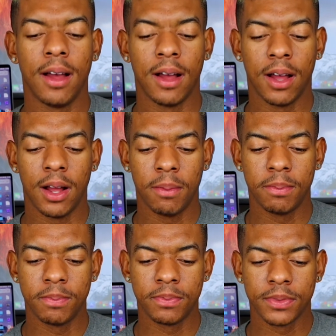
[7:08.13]

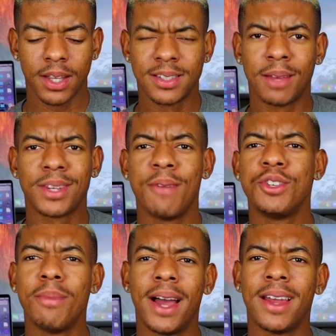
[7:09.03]
Um, and sometimes
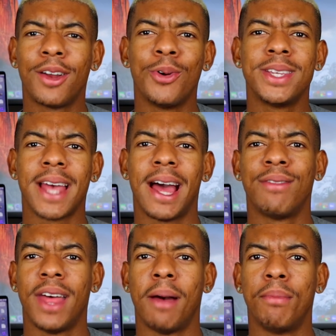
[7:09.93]
you might not always
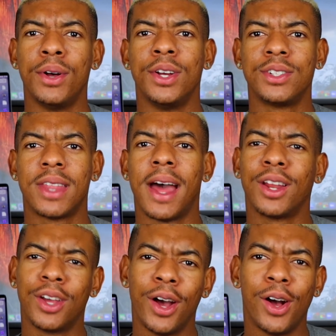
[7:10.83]
have that push,
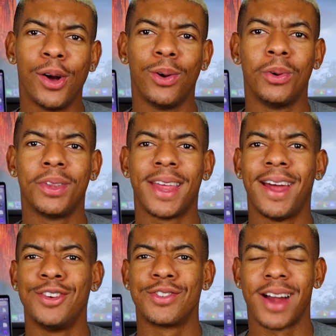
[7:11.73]
that go,
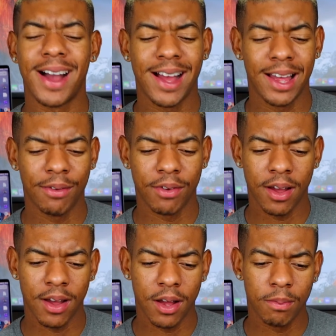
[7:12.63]
that drive
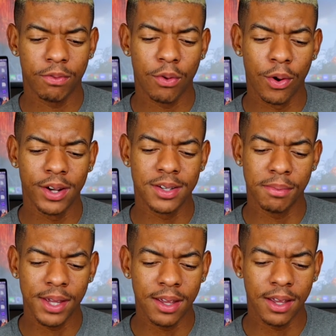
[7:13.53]
um, for it to
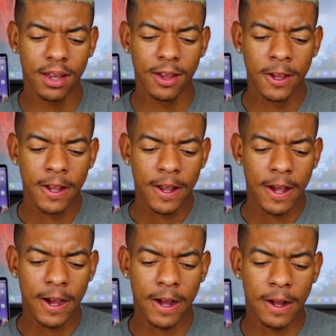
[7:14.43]
be
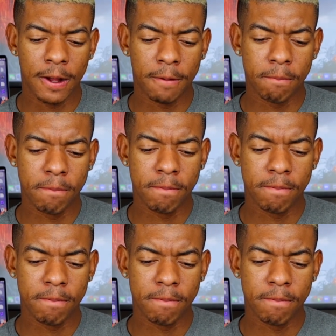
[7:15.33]
um,